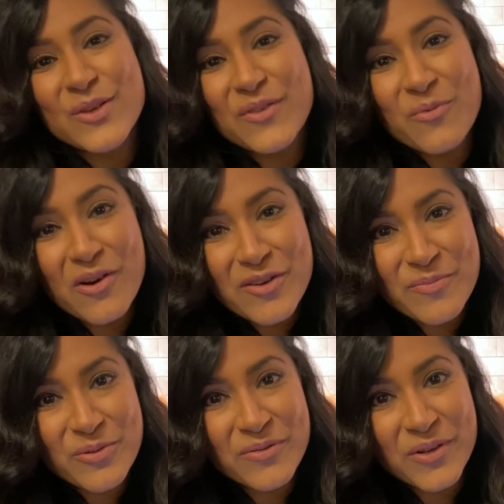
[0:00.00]
if you want to
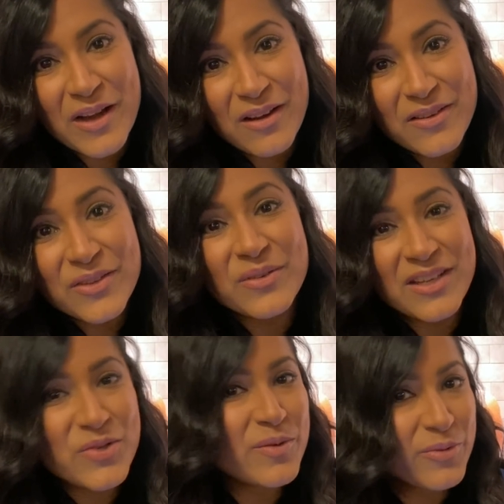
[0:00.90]
improve your health, you
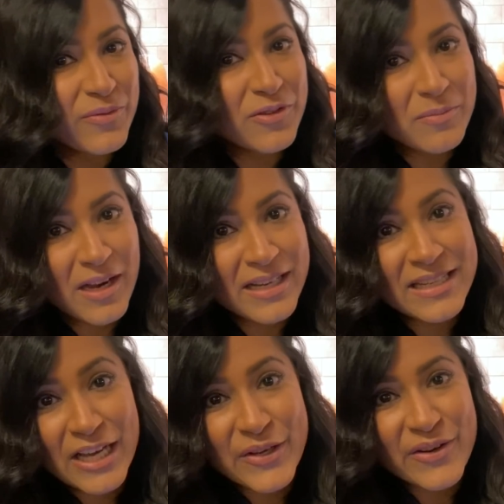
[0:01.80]
need to improve your mind and
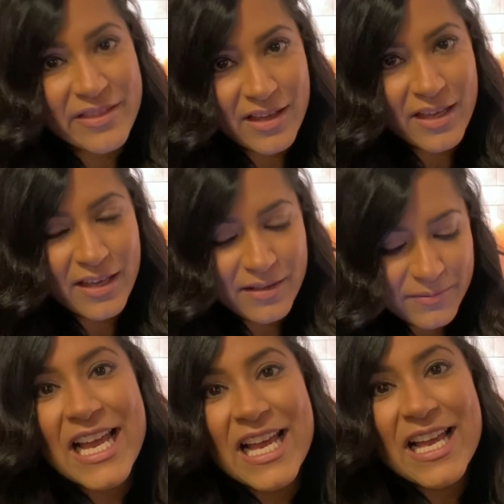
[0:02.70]
how you're thinking.
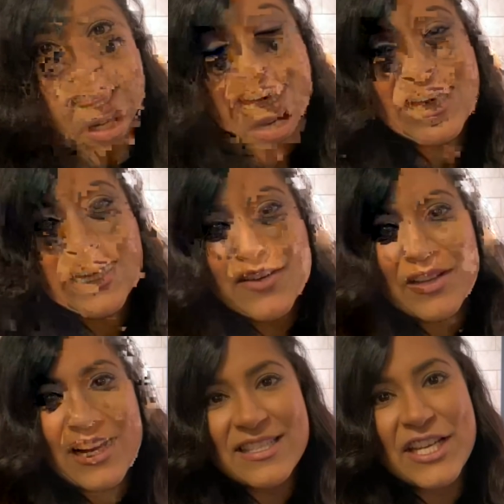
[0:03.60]
The healing
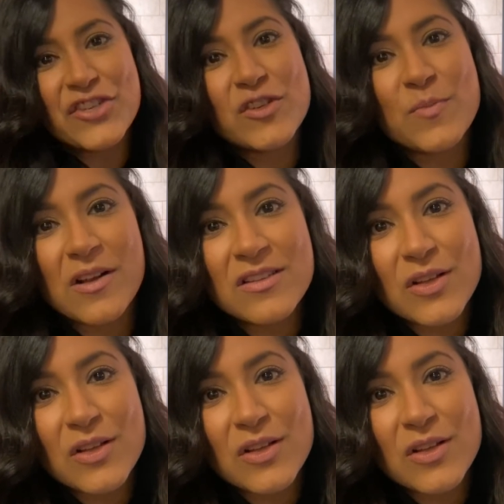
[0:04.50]
relaxation response